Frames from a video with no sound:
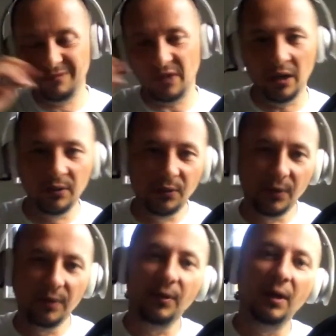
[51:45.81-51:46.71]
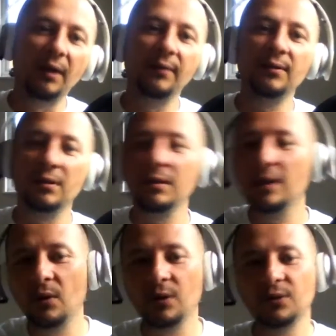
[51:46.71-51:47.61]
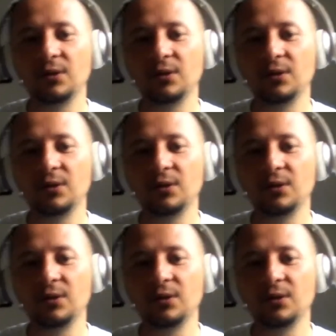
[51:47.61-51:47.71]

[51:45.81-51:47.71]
down through France, across the